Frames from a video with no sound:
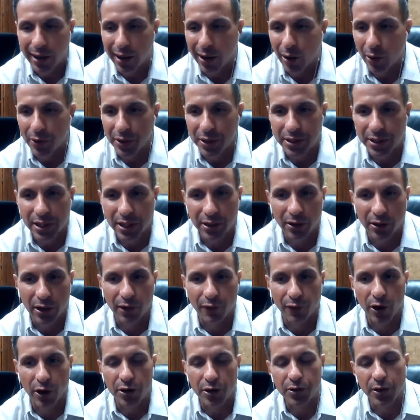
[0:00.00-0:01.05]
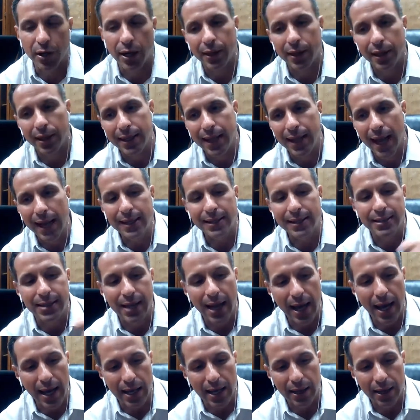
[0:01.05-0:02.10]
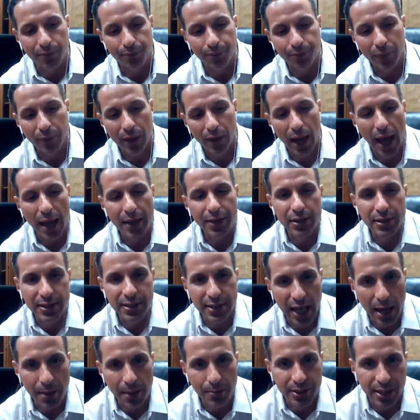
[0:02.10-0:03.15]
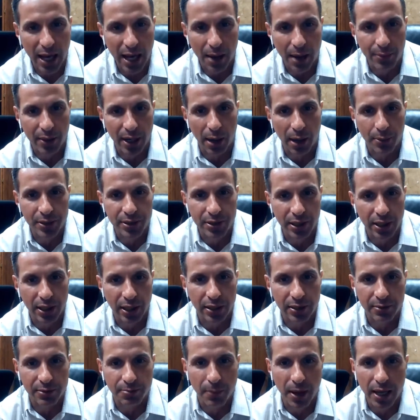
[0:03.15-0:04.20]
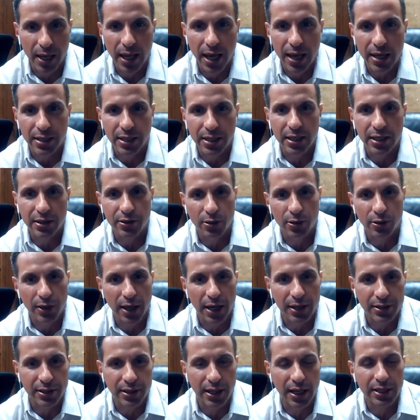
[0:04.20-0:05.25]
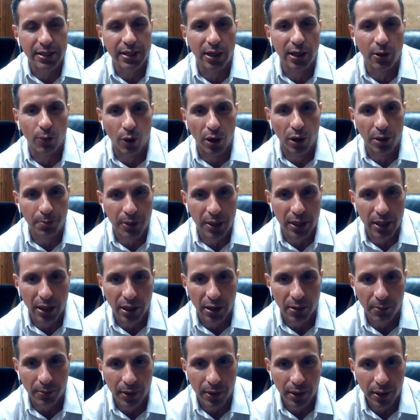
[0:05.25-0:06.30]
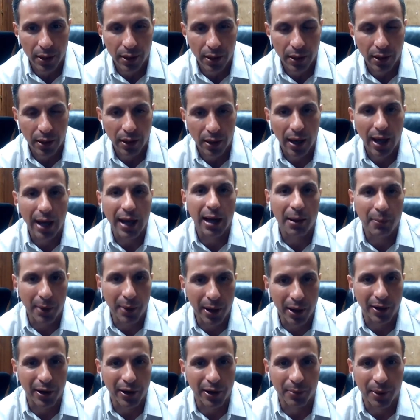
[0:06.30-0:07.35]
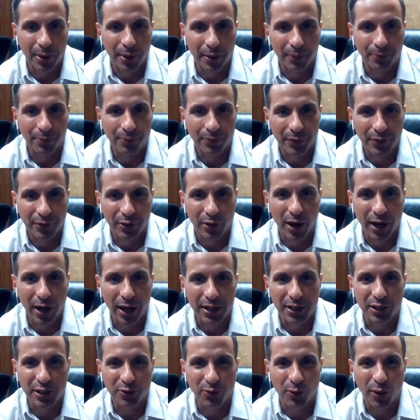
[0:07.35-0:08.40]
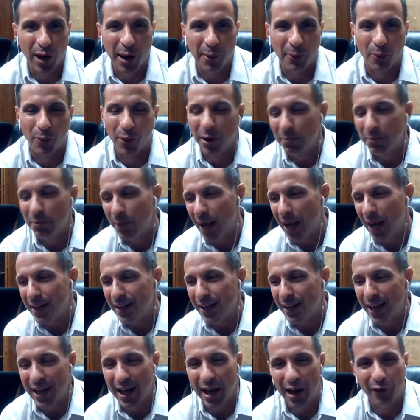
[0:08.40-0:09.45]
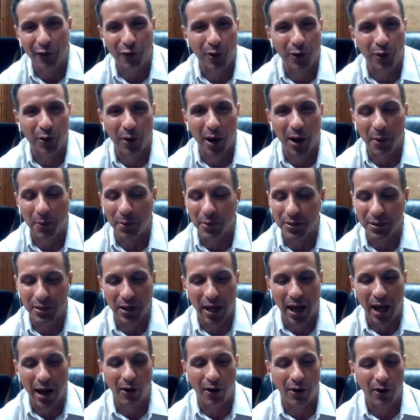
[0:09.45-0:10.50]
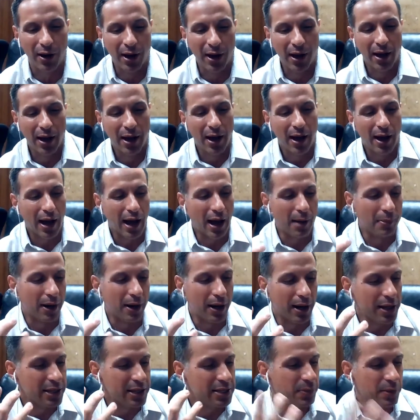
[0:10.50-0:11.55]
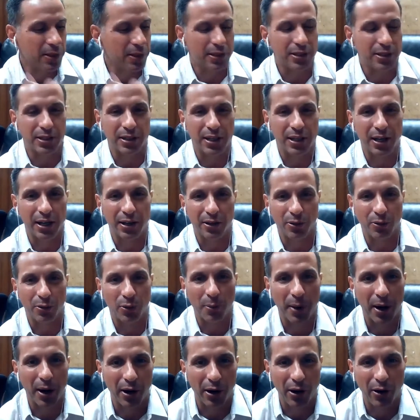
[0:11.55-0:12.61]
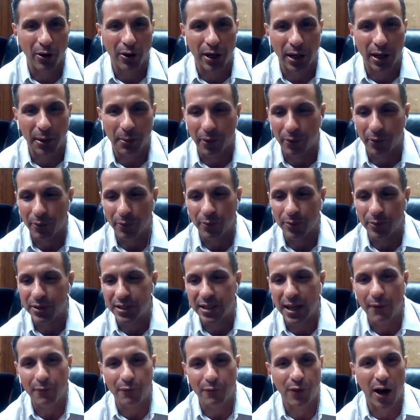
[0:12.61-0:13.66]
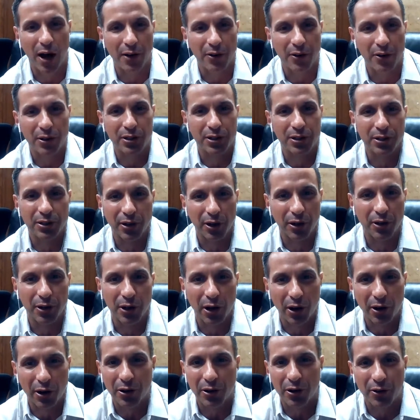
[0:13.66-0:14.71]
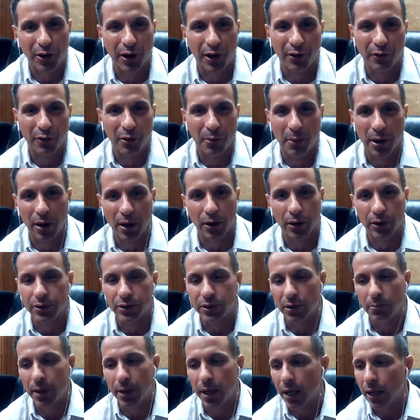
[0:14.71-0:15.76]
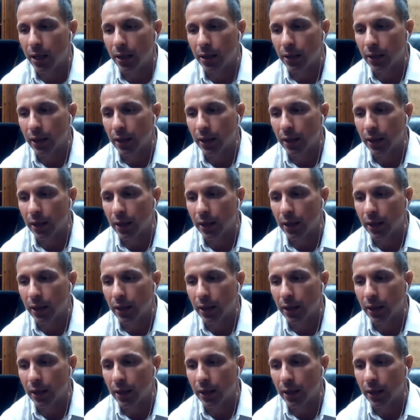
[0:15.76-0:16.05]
on the 10-year anniversary. And the next day, at the same time that I was sentenced, May 18th, 2019 at 1 p.m., I got married, man. So I got to swap one bad day out for a great one. So now I'm a husband to Kendall Romero, and I'm a stepfather to her daughter, Clara Romero. So, man,